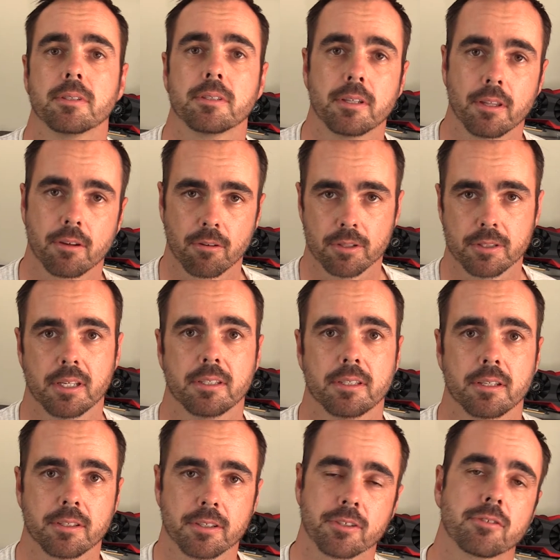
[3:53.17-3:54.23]
to see the Crosshair
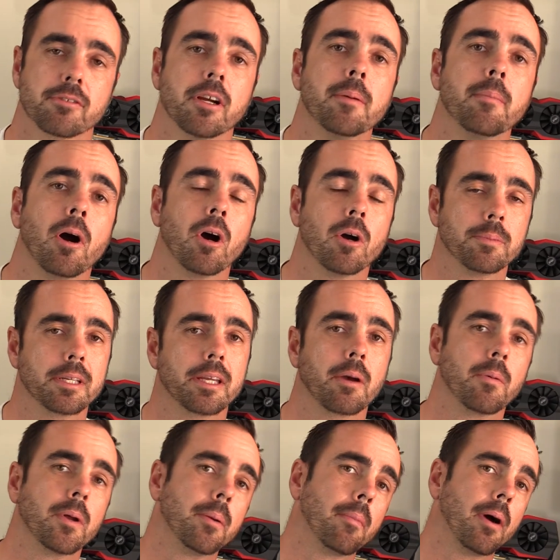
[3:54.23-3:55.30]
6 Extreme. I hope to get
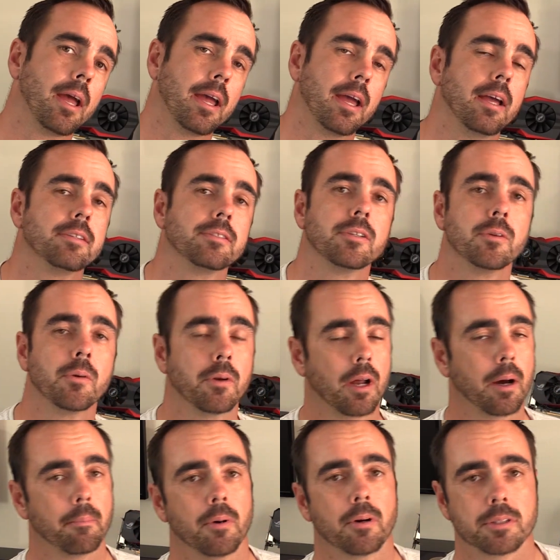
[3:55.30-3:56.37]
one in my hands to do an
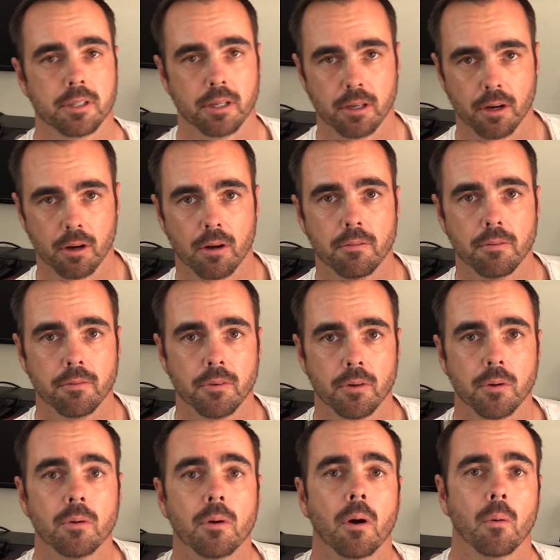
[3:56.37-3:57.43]
unboxing and
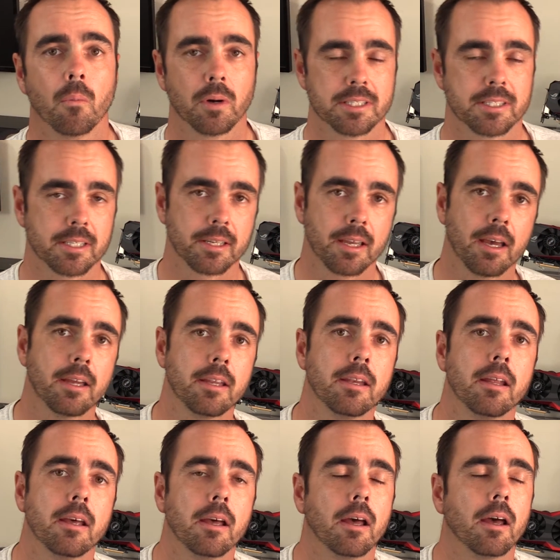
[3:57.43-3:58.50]
overview once again.
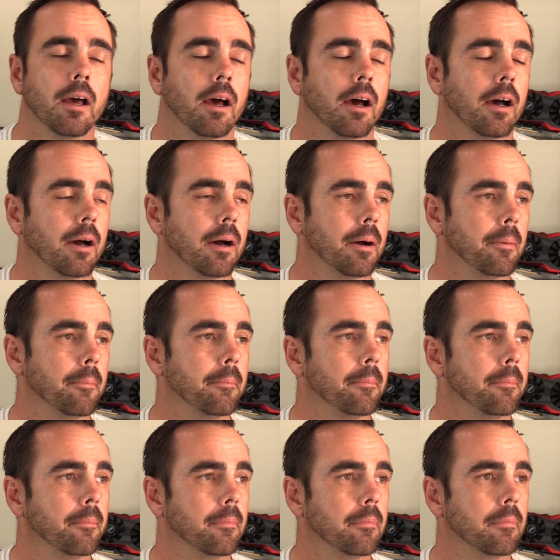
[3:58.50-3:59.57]

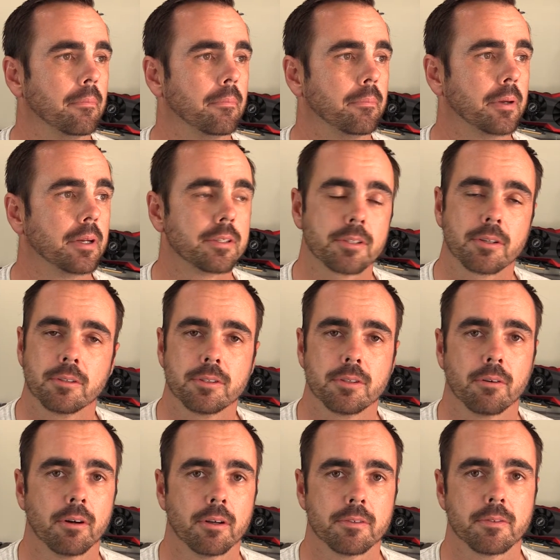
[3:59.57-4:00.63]
But it's good
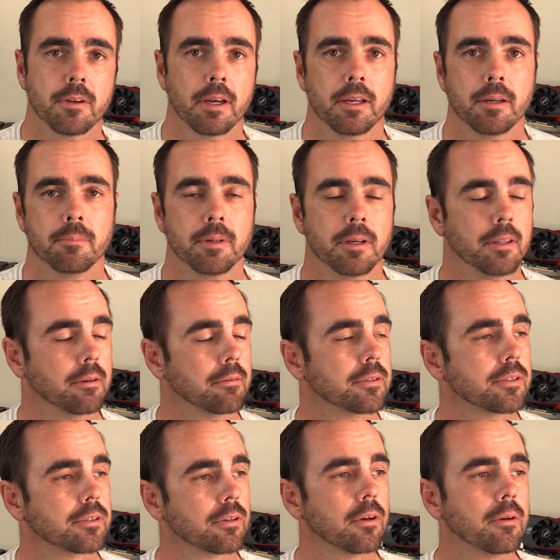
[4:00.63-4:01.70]
times for AMD. There were
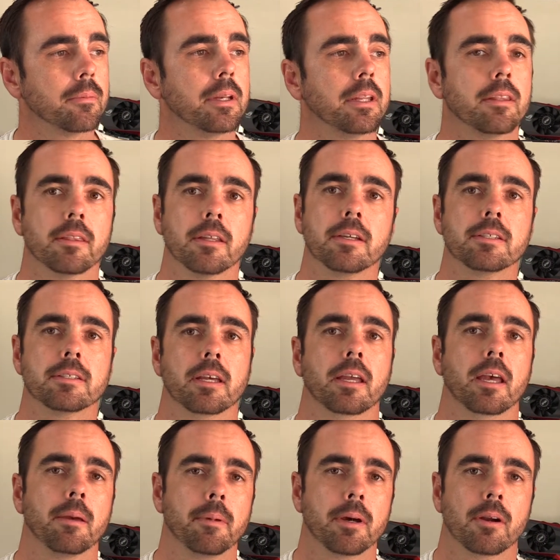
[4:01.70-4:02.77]
so many things that
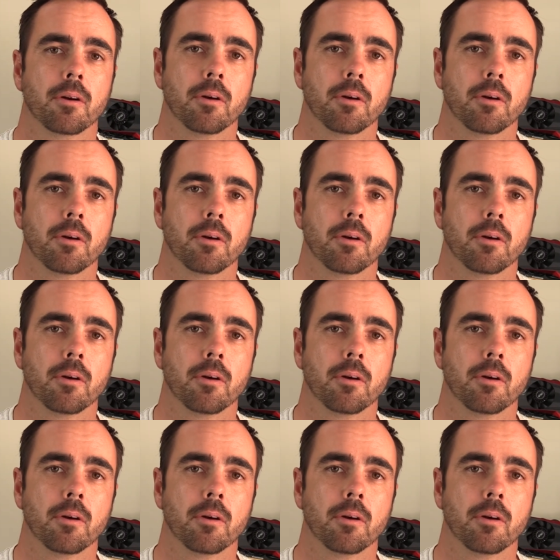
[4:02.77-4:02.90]
came out of